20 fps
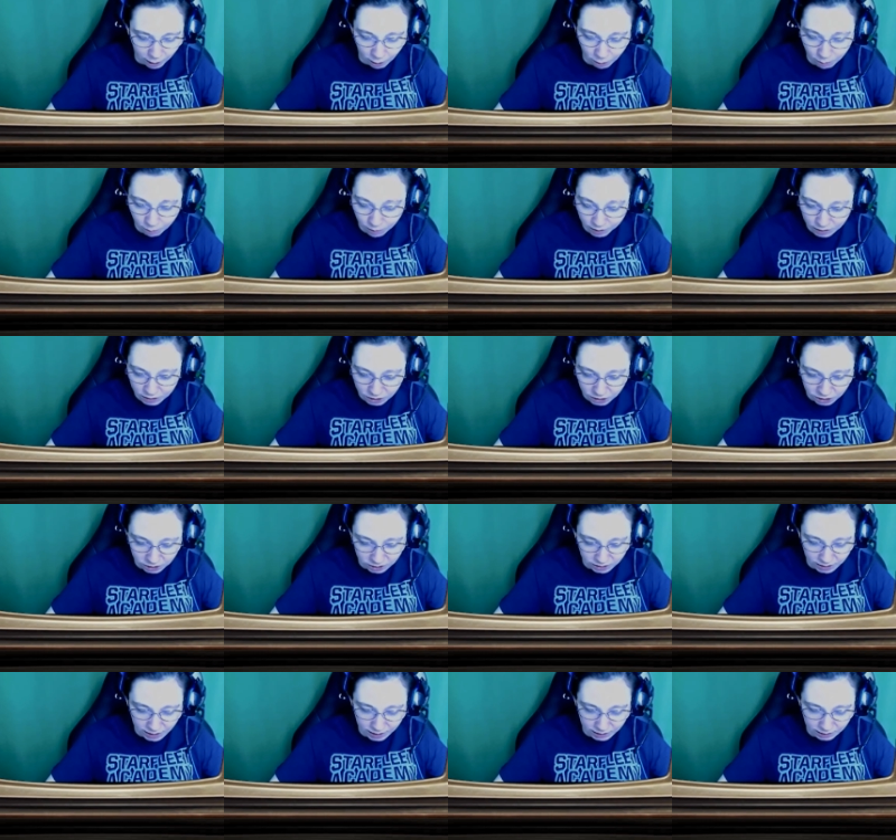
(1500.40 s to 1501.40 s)
much
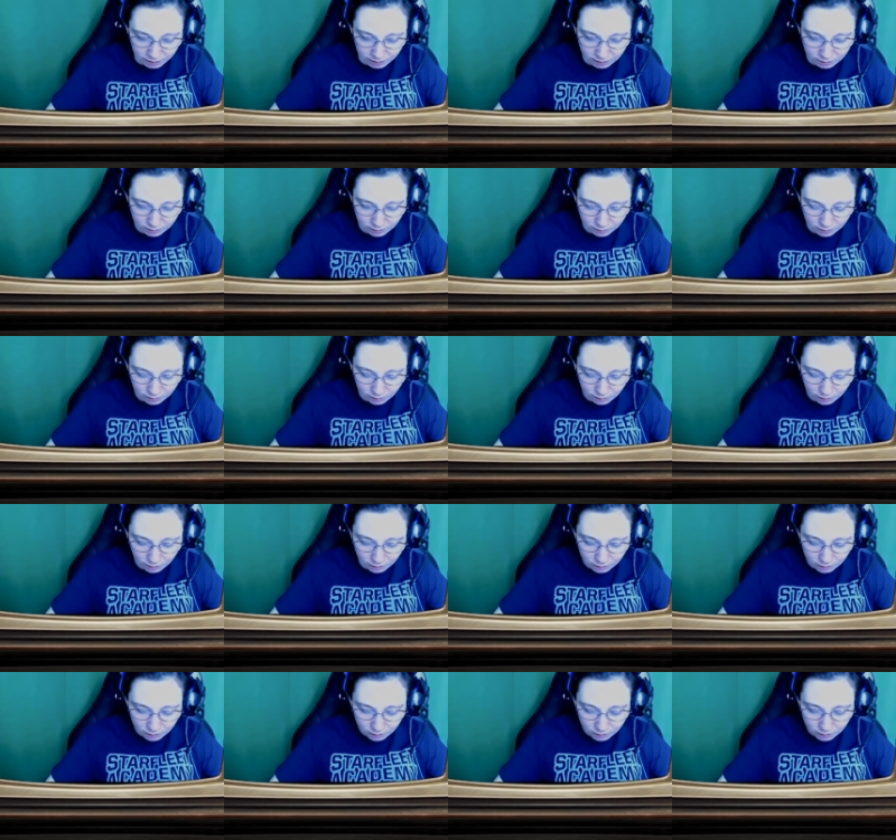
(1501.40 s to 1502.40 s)
she ate,
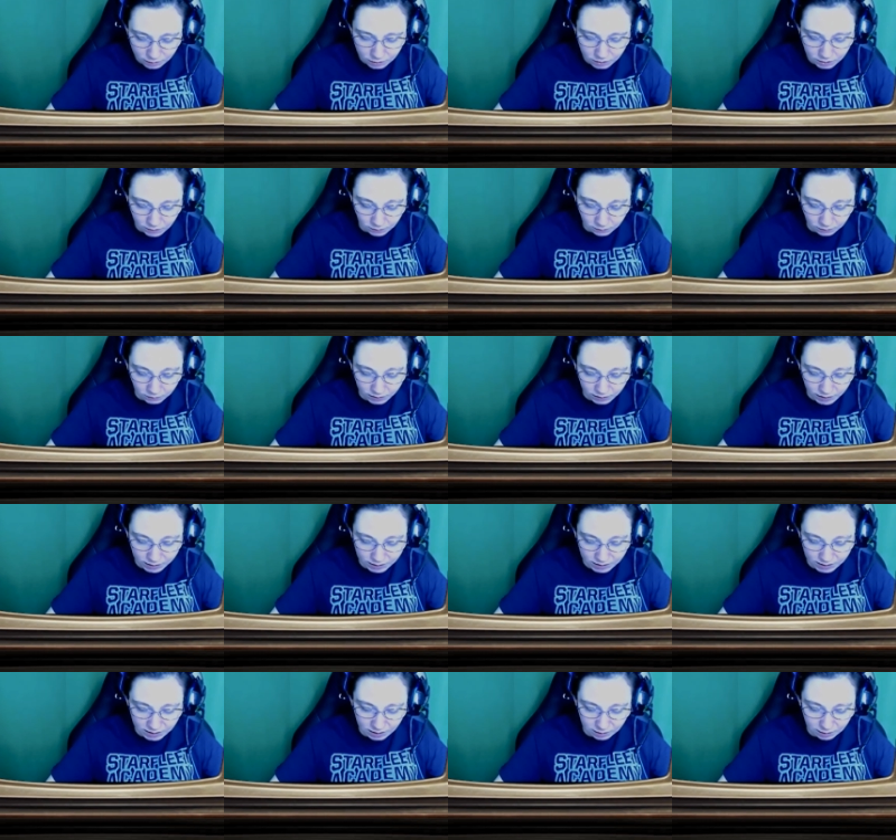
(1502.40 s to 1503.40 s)
she only got
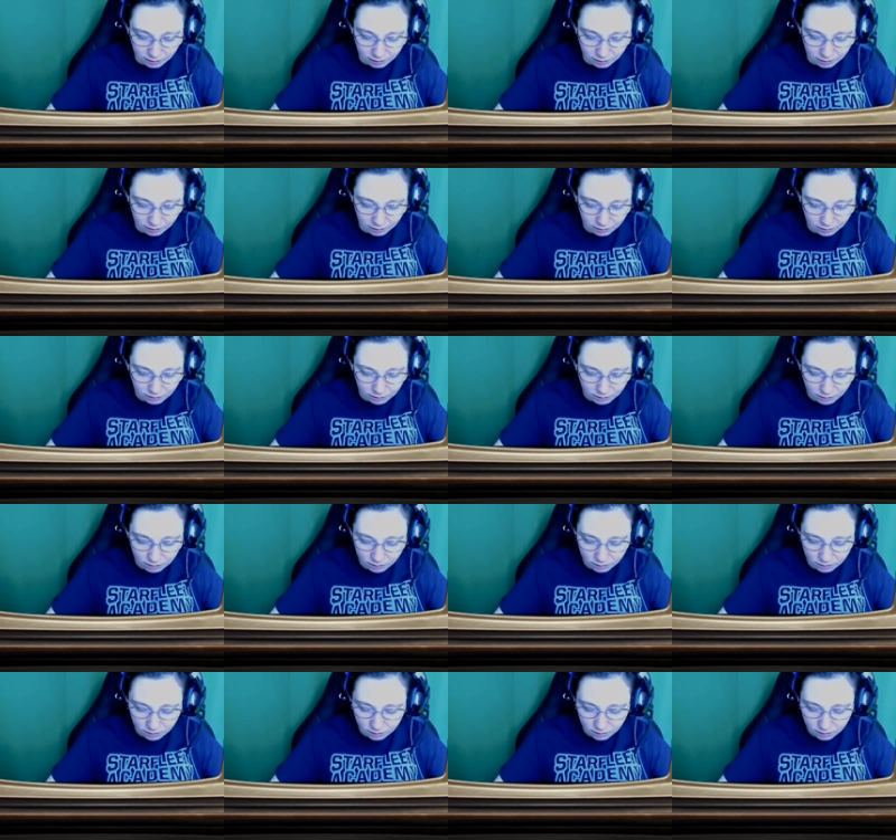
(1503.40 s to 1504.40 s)
skinnier
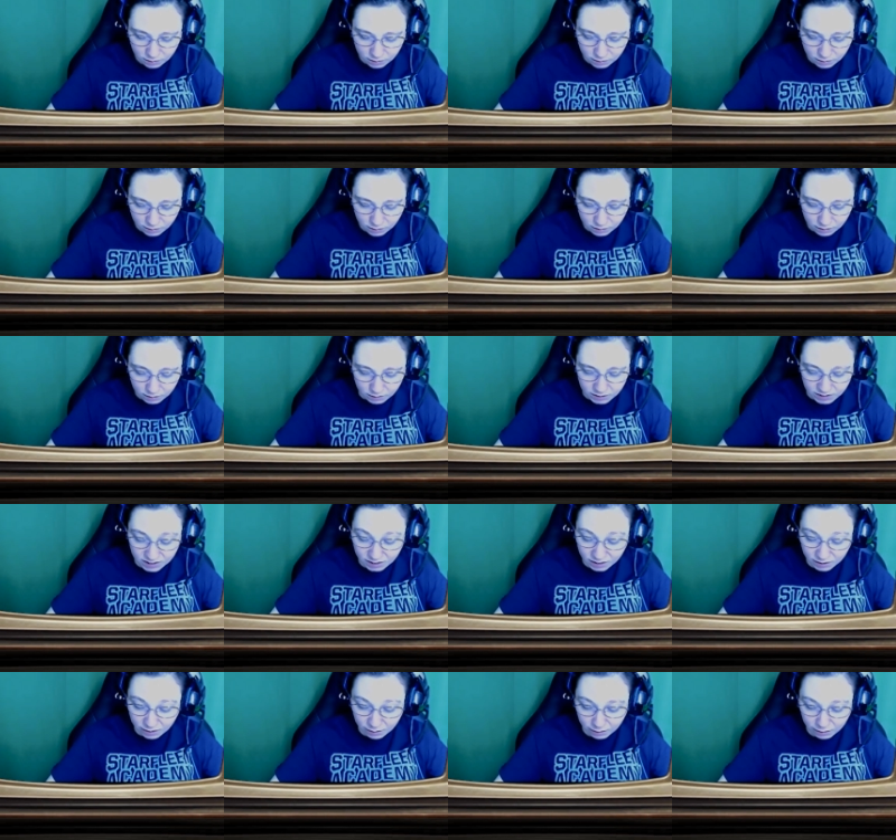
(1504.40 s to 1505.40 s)
and
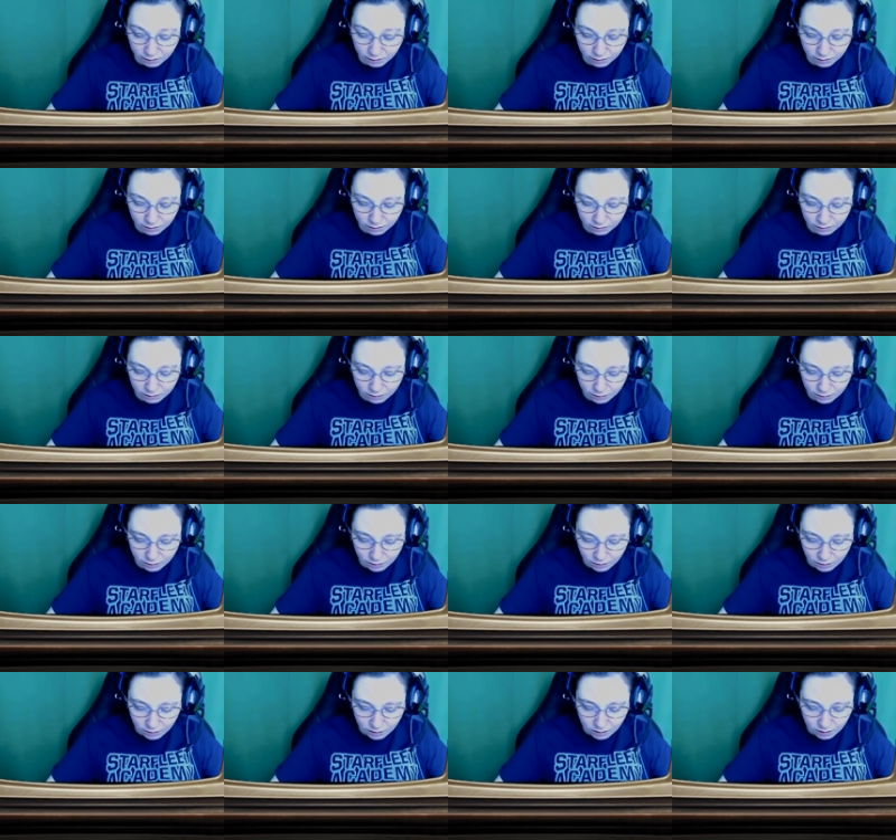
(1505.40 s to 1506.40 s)
skinnier
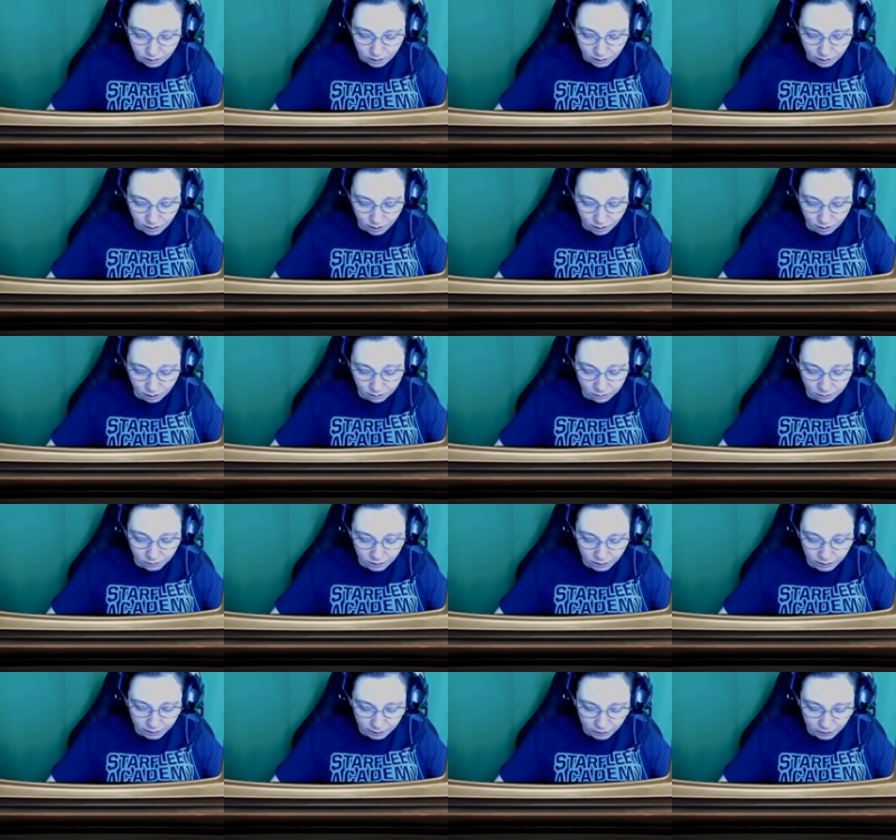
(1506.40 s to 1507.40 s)
and
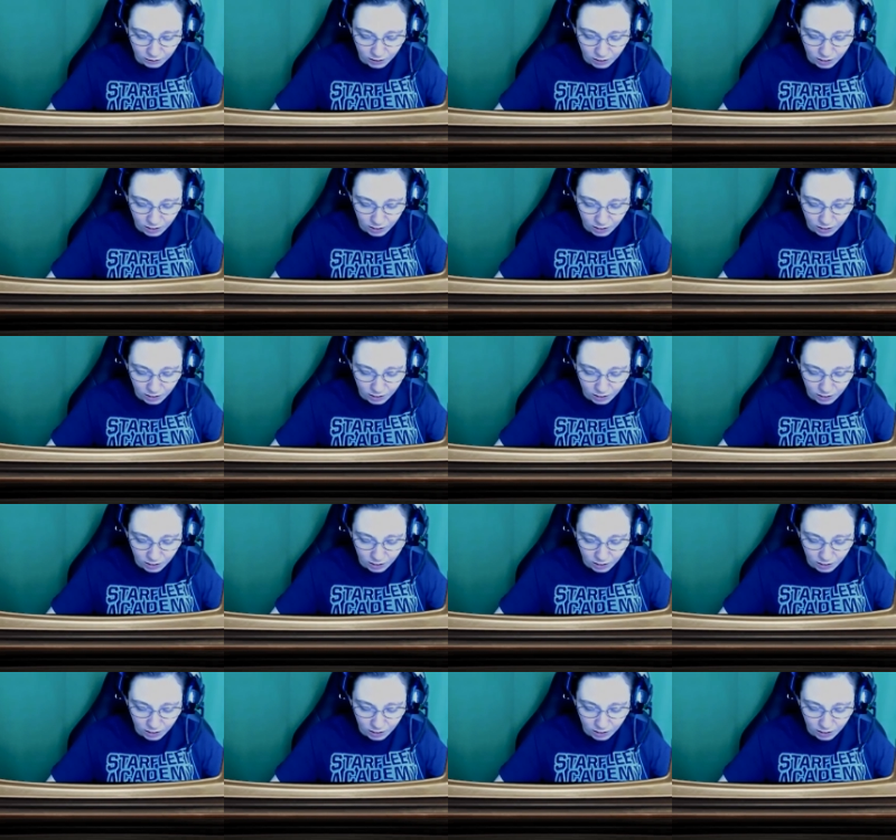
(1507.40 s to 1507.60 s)
hungrier